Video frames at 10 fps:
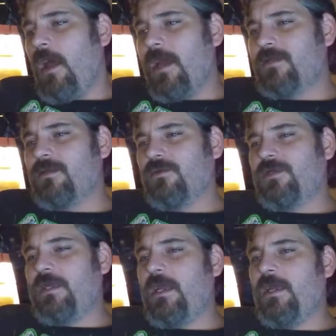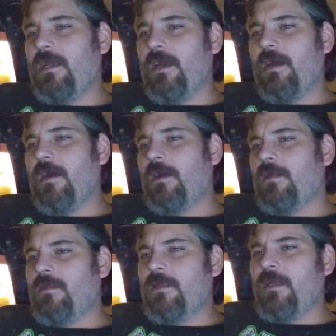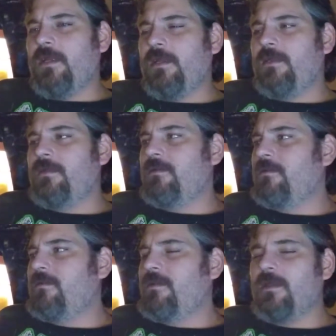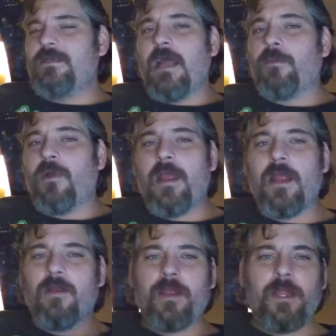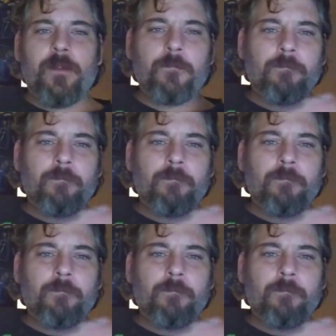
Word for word: I still say uh, the the Deborah Harry